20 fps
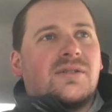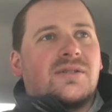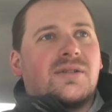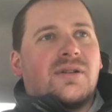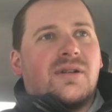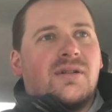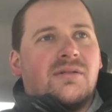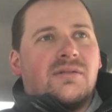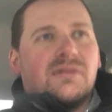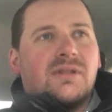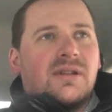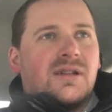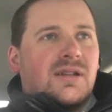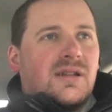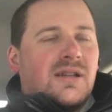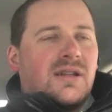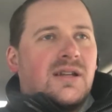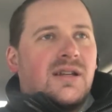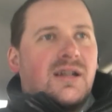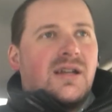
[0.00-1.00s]
so I
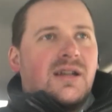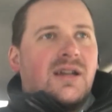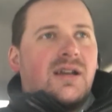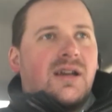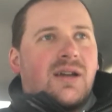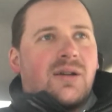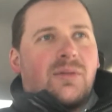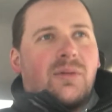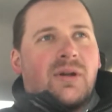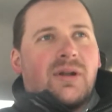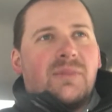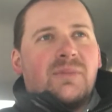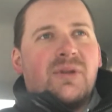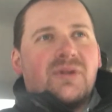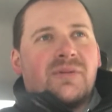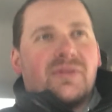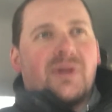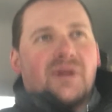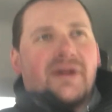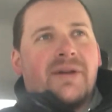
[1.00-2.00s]
don't want to
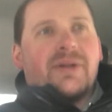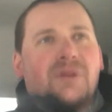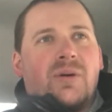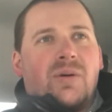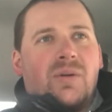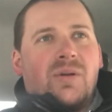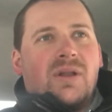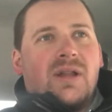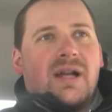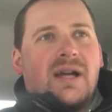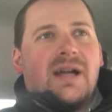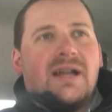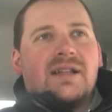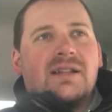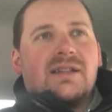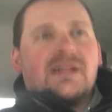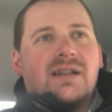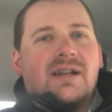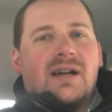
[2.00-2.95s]
move around a whole lot.